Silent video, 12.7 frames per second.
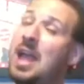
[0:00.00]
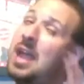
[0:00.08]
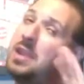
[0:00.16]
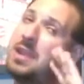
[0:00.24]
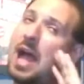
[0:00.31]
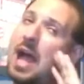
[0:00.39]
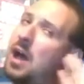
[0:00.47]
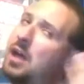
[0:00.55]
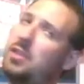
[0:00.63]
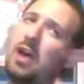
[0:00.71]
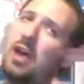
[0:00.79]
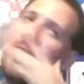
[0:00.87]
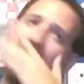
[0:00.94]
Now,
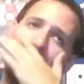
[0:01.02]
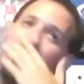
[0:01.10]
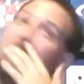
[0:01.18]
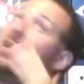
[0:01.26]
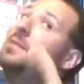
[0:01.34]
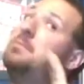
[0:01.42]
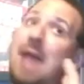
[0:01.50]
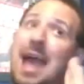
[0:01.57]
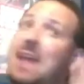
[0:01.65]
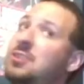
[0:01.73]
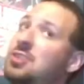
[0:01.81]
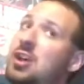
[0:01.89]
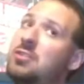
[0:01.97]
although I could have picked
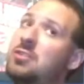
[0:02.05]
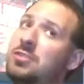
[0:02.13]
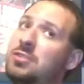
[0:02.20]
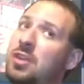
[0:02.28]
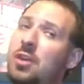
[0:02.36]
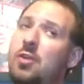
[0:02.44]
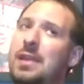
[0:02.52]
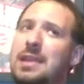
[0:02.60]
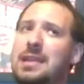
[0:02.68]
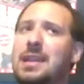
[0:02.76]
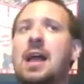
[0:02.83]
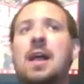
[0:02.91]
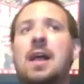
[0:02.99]

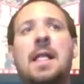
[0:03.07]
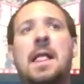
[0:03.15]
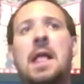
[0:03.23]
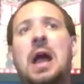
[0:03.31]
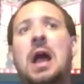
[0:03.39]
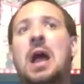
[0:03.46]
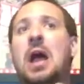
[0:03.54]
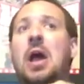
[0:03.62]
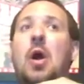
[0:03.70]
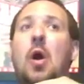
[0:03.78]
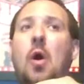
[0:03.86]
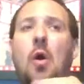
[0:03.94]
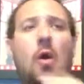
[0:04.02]
Banjo-Tooie
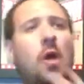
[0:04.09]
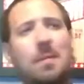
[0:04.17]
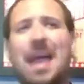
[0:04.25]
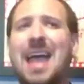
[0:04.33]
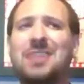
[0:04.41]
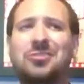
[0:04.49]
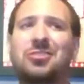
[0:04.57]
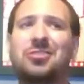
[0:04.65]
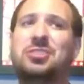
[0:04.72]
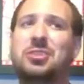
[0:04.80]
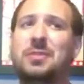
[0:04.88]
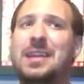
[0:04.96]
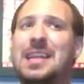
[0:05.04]
or
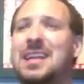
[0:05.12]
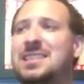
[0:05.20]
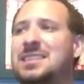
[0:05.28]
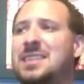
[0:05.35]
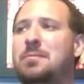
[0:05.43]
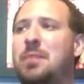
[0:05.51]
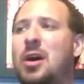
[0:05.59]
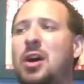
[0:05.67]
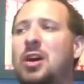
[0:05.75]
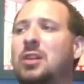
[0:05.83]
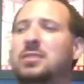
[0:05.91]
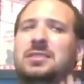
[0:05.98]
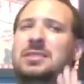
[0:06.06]
Banjo-Kazooie Nuts and
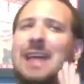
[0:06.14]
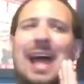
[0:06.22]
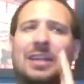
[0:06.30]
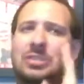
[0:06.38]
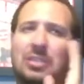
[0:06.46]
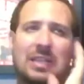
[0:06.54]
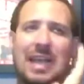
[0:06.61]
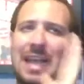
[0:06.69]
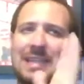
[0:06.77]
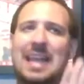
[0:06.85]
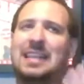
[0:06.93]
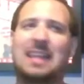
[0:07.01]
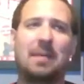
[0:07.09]
Bolts, actually, I
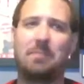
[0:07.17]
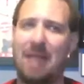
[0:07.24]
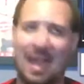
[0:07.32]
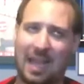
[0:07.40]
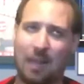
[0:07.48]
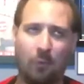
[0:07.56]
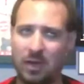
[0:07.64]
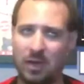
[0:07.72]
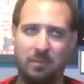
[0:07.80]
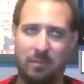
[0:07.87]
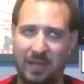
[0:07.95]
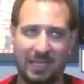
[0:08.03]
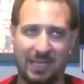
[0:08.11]
take that back. I wouldn't
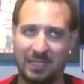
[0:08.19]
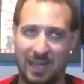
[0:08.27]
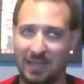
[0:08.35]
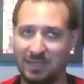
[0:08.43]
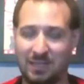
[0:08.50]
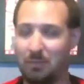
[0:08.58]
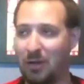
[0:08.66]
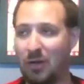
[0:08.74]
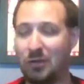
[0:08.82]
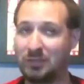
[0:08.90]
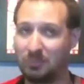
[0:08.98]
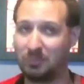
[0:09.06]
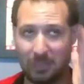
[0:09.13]
have picked Nuts and
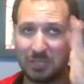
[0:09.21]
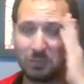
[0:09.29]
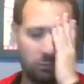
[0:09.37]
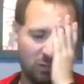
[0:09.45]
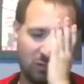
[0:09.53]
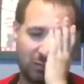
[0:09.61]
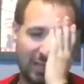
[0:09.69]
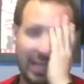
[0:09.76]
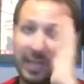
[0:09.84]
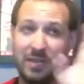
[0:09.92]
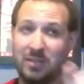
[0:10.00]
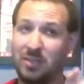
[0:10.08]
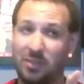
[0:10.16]
Bolts, which we'll get
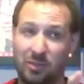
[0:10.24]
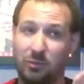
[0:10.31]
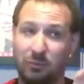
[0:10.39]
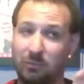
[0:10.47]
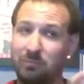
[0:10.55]
into